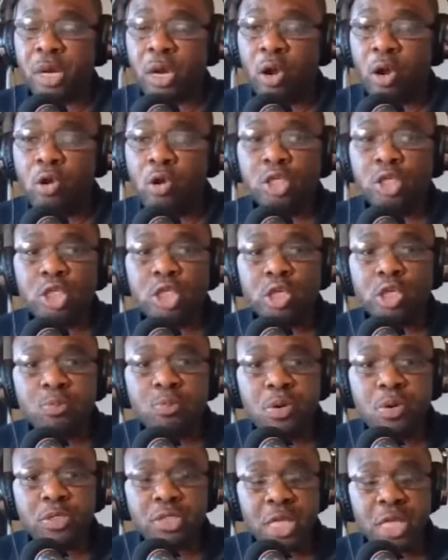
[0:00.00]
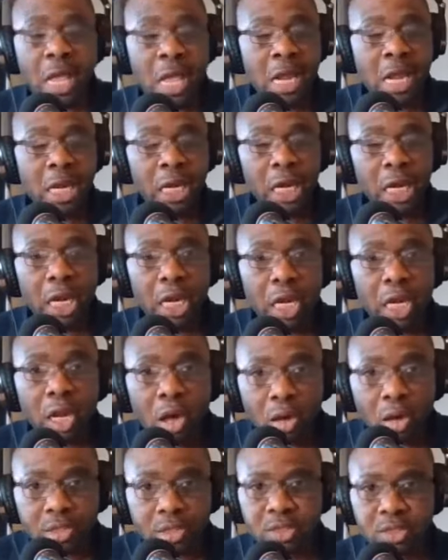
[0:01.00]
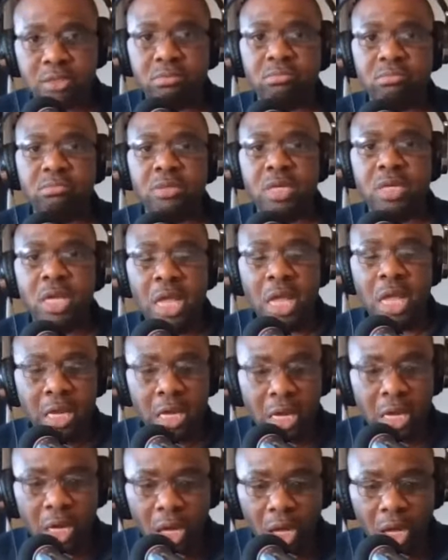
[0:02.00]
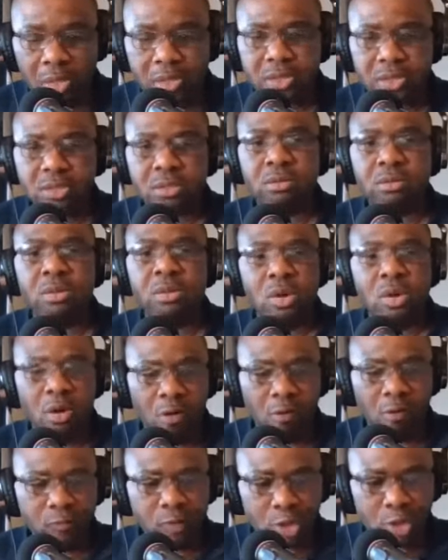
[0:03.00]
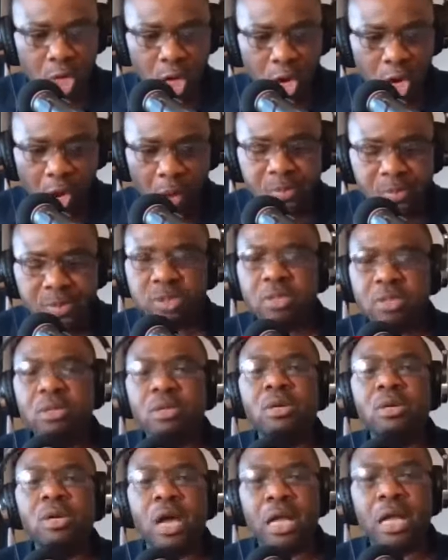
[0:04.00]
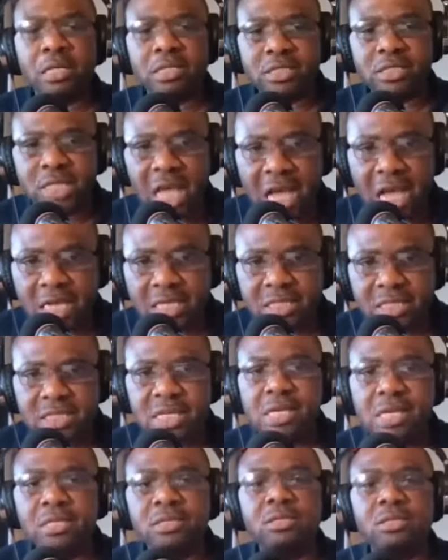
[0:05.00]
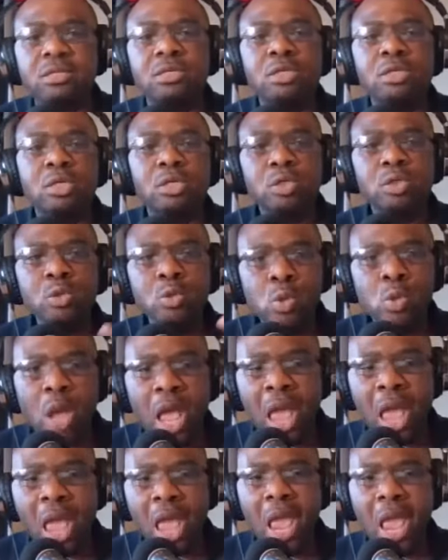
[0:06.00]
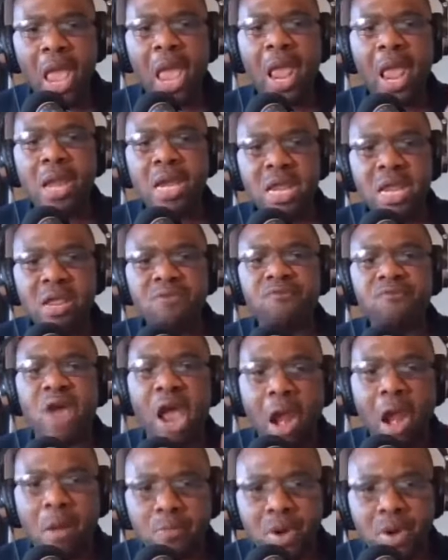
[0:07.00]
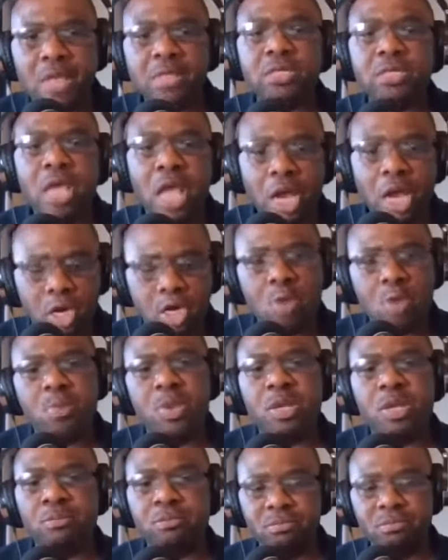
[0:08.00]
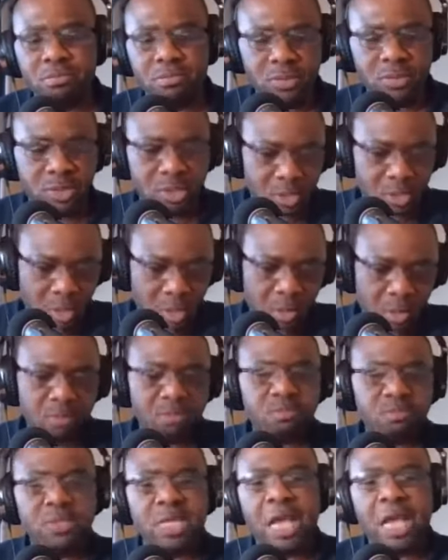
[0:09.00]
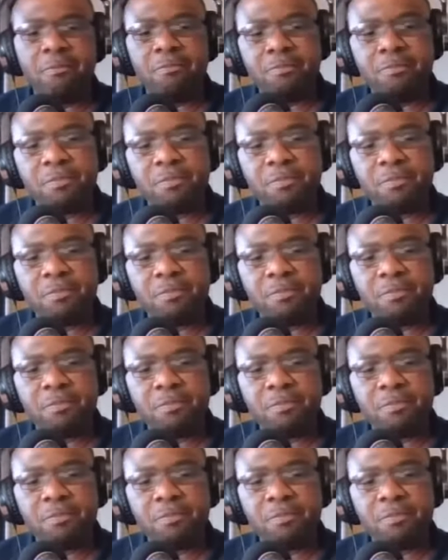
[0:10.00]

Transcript: contribute a lot of jobs and taxes to any vibrant economy. So, yeah.